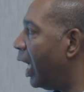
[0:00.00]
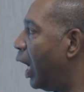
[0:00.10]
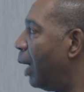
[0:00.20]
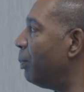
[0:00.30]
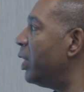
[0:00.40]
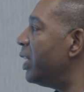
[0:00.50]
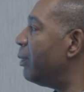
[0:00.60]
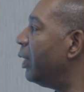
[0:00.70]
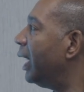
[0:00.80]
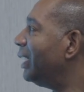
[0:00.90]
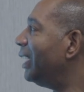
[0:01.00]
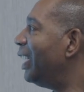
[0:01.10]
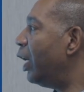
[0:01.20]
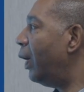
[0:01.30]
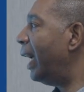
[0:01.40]

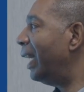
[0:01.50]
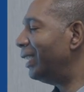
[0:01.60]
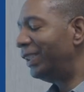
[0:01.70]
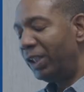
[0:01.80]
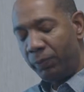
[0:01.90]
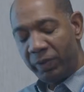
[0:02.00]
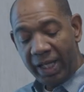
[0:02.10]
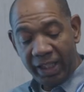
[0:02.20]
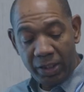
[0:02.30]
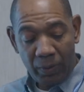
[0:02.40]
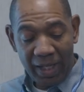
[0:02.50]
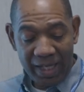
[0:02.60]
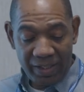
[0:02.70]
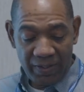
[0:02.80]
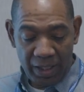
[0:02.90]
So taking you
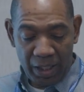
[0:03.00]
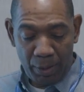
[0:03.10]
guys